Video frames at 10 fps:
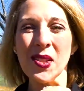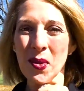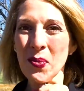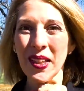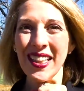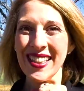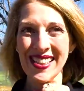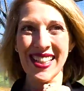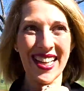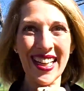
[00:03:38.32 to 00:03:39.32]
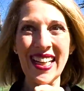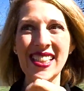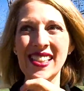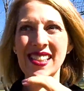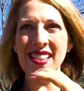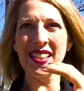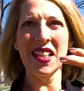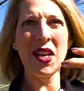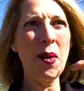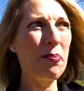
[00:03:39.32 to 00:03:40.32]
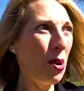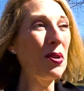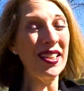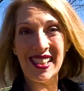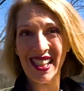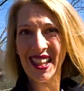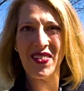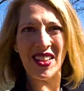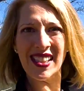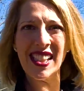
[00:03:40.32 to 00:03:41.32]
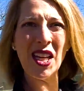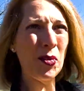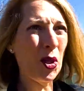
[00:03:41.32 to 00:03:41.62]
it really is a nice bonus to live in this neighborhood,